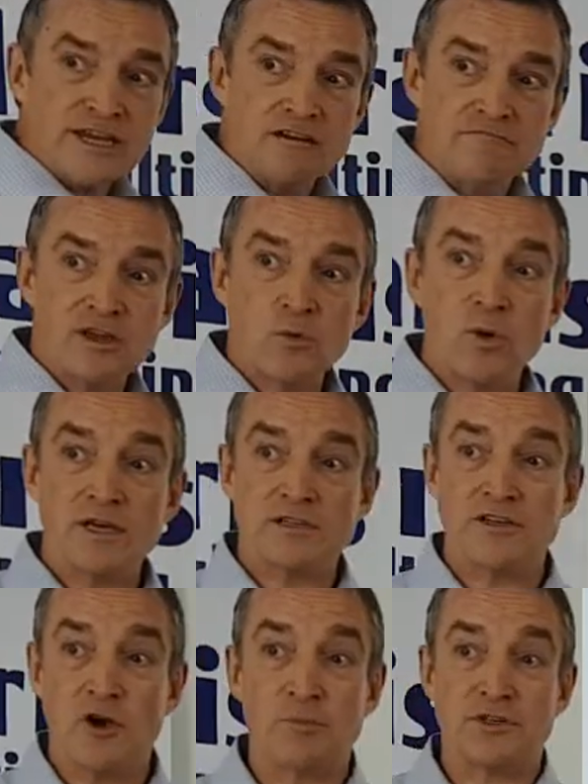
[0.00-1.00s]
chain
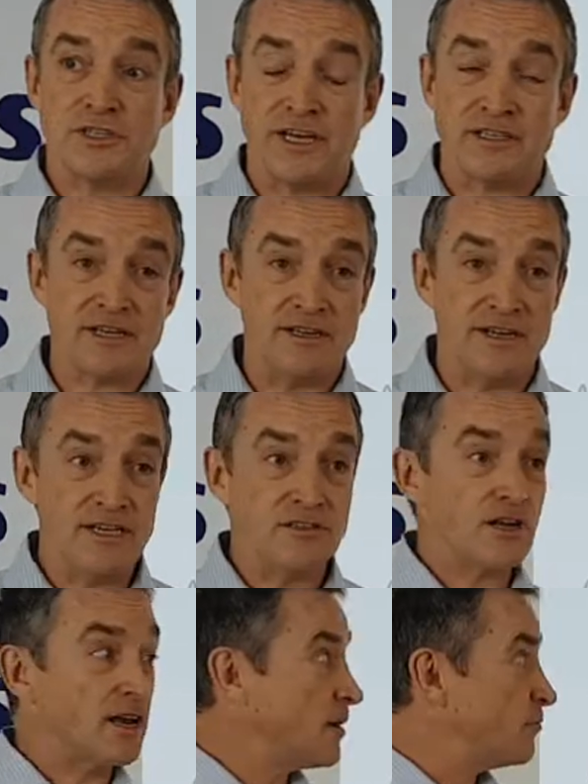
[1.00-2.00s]
requires the opposite. It
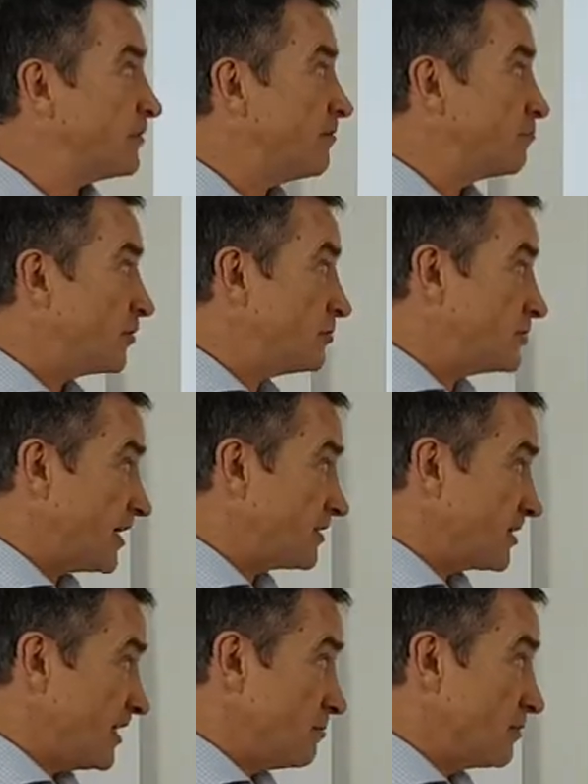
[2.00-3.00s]
needs a collaborative
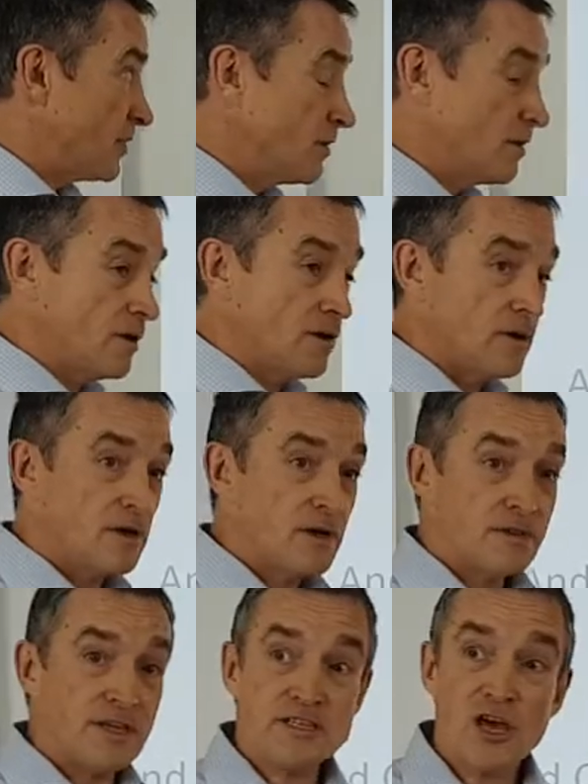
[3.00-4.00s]
project team.
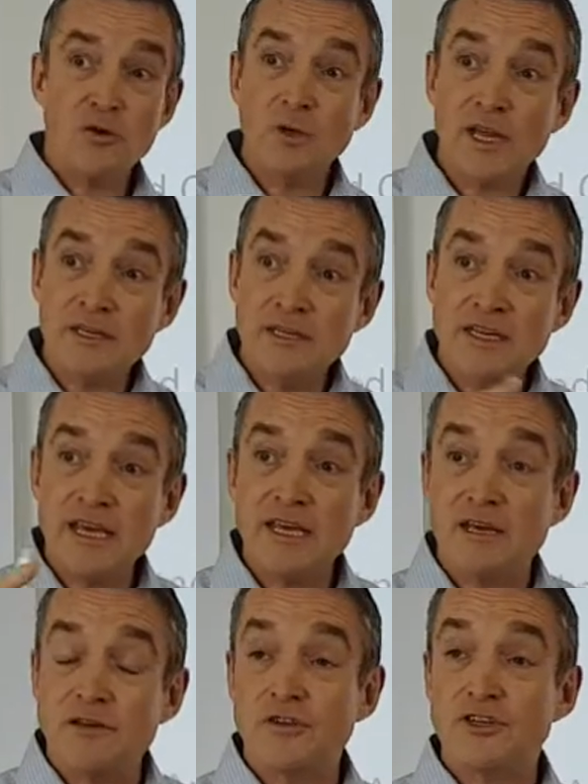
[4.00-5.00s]
This whole
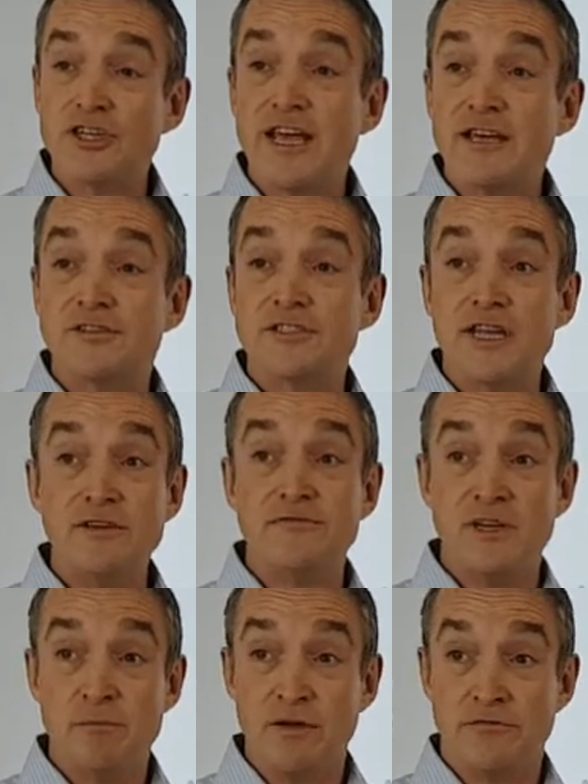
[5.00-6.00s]
idea of a shared
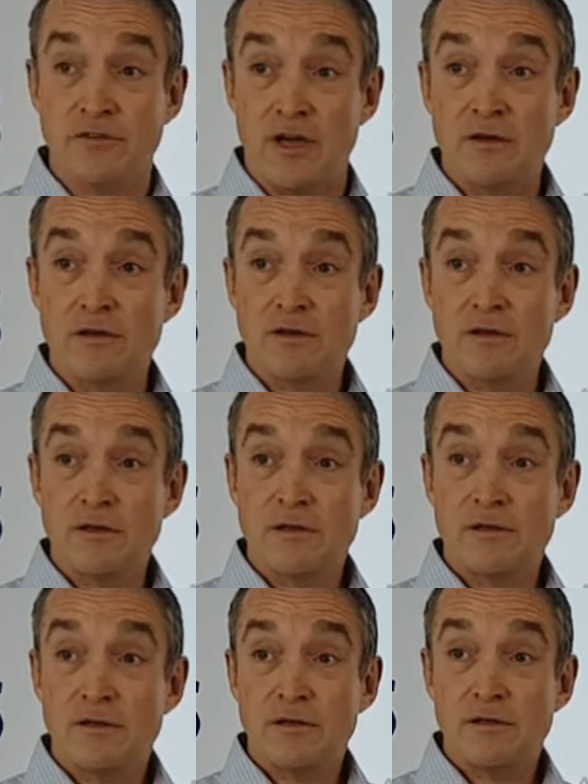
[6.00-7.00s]
safety buffer,
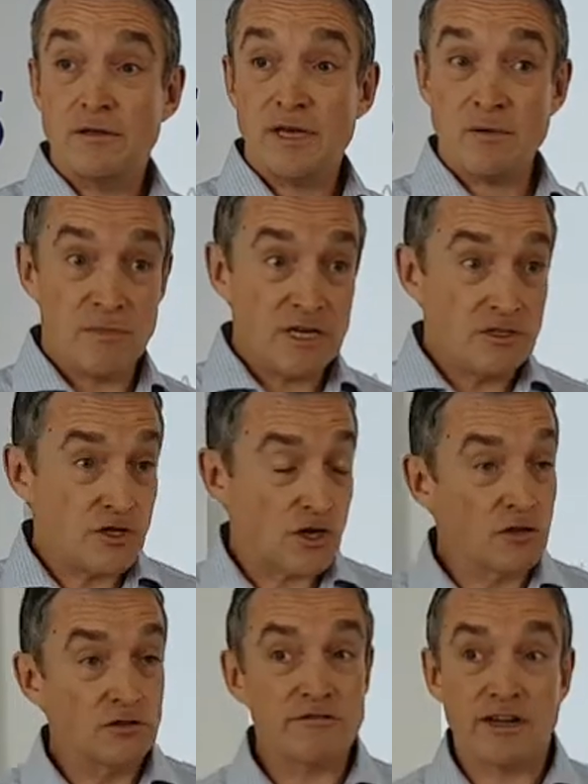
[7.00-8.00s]
it means your
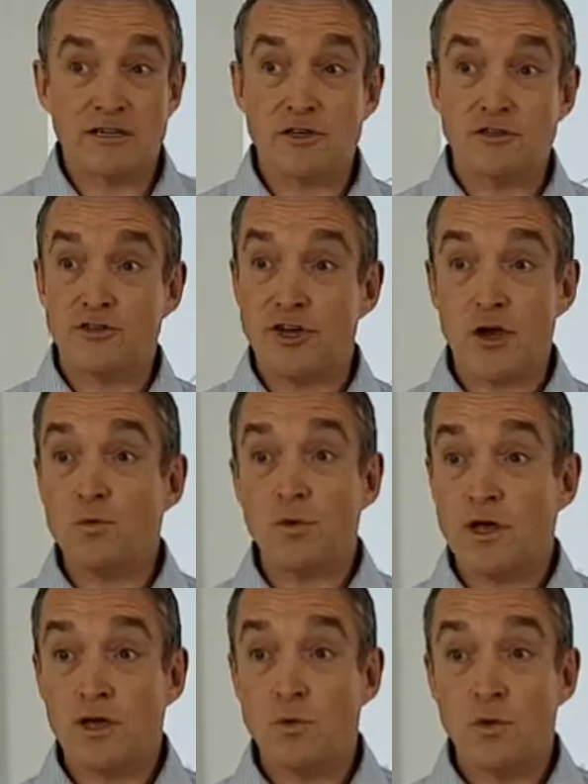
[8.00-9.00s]
contractors
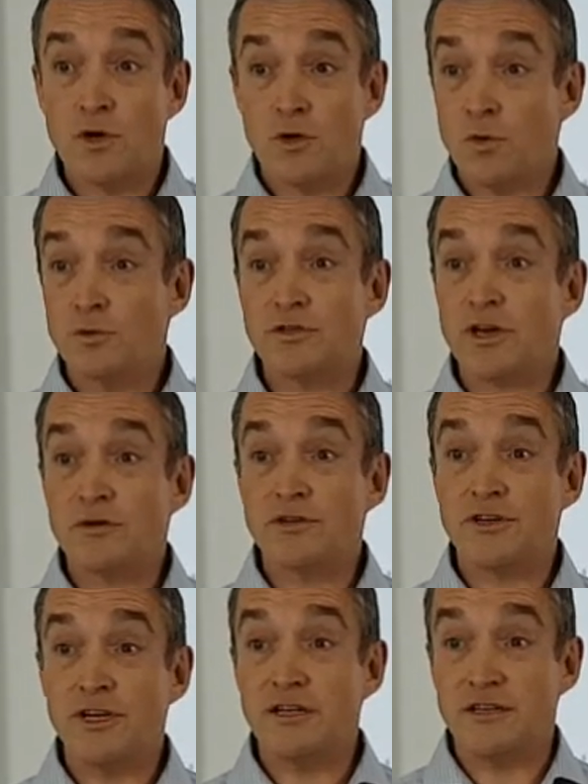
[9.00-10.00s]
don't know who's going
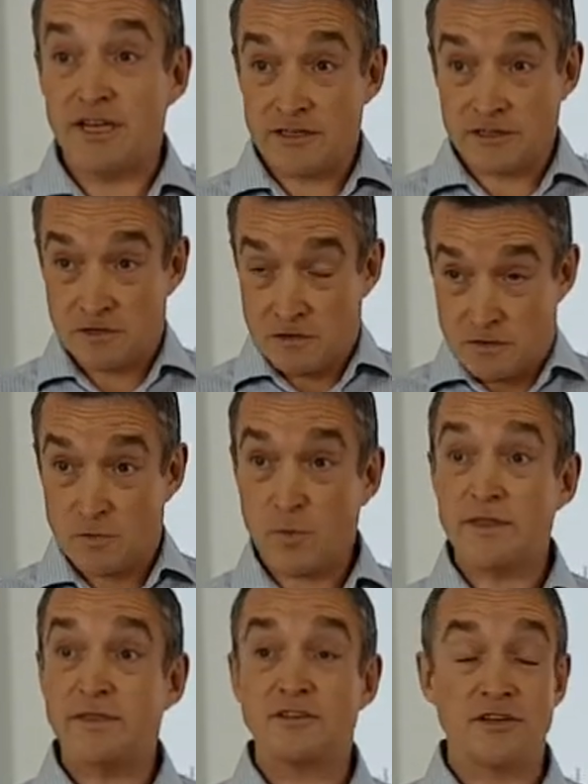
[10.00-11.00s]
to need it
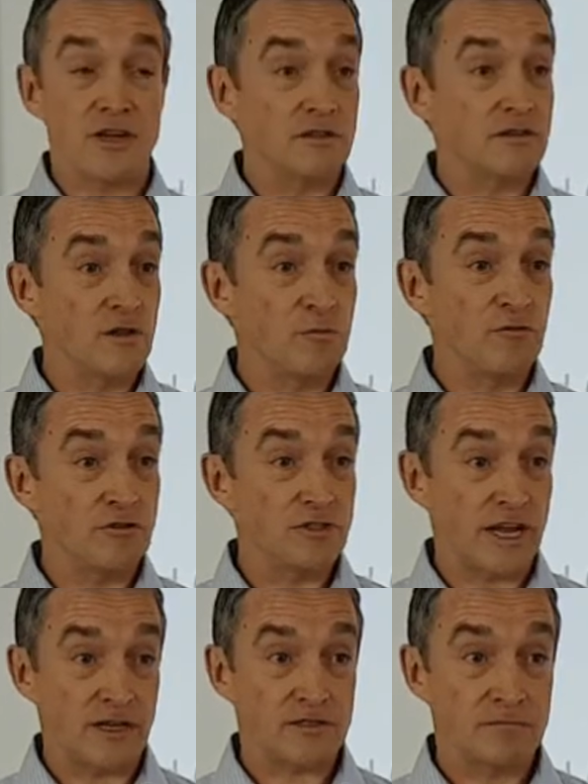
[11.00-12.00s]
when they start on the
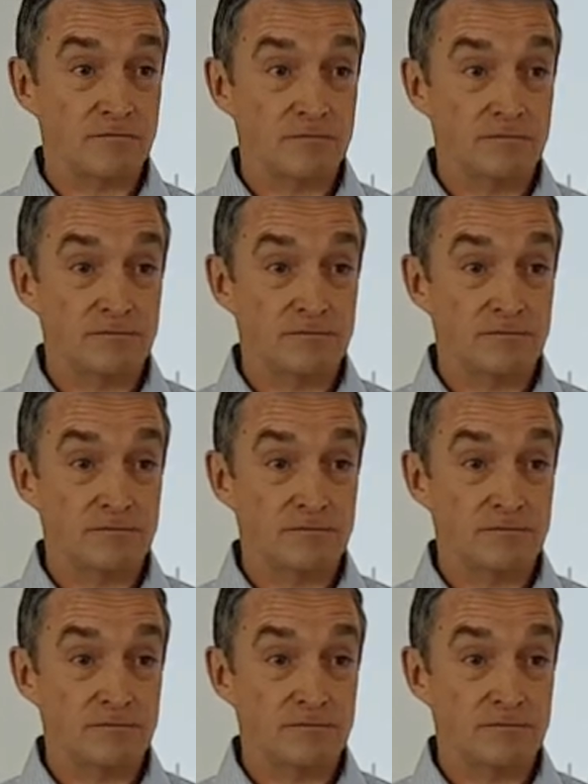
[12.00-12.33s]
project.